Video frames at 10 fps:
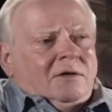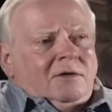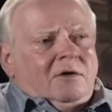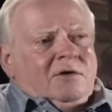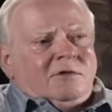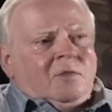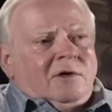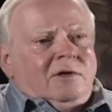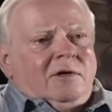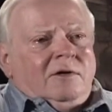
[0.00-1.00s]
on? You know, how it's did
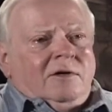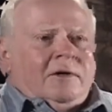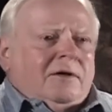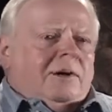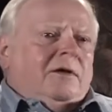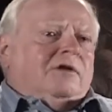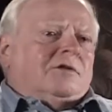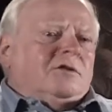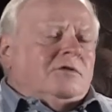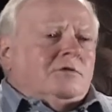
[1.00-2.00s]
pretty, you find out?
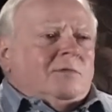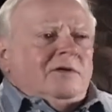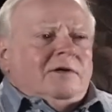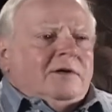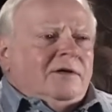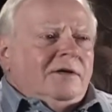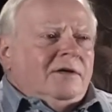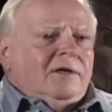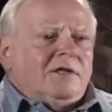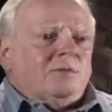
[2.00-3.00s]
Excuse me,
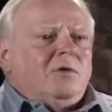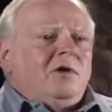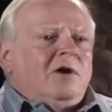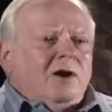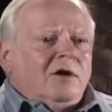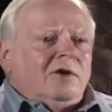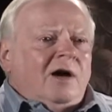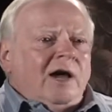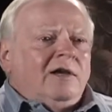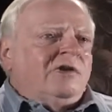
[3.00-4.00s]
it's pretty hard to
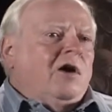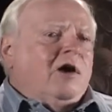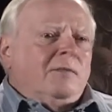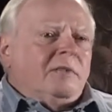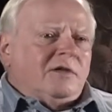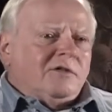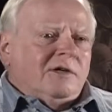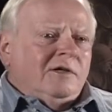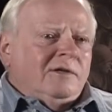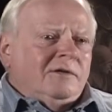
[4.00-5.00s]
hide an arm missing.